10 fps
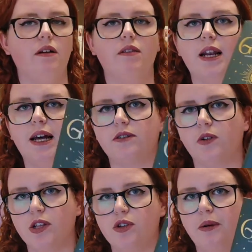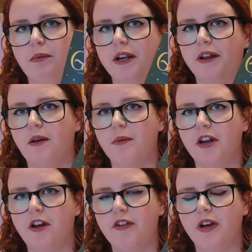of The Last Graduate by Naomi
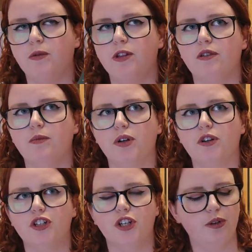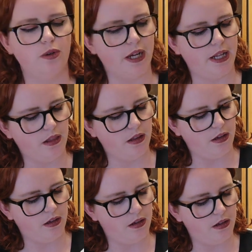Novik, which is book 2 in
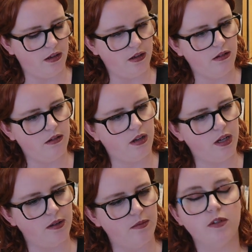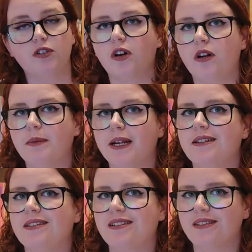the
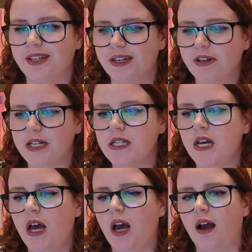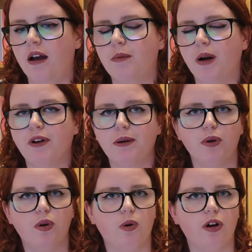Scholarmance series. I read
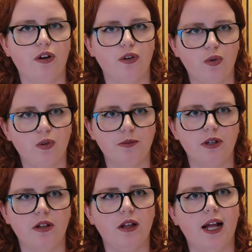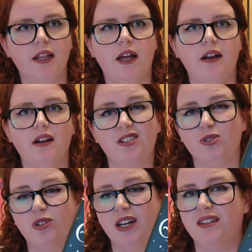book 1 on Audible and then I
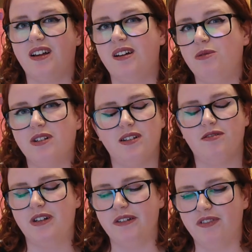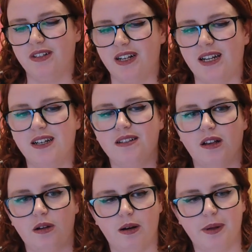saw this and I wanted to read it physically,
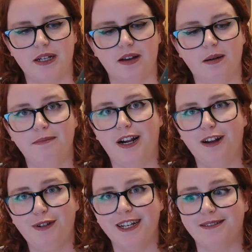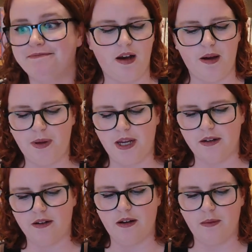so I picked it up and I read it. I picked
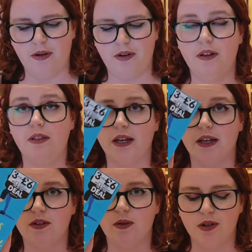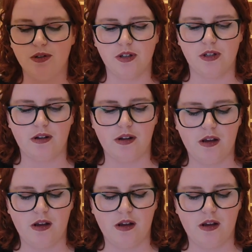up The Kiss Quotient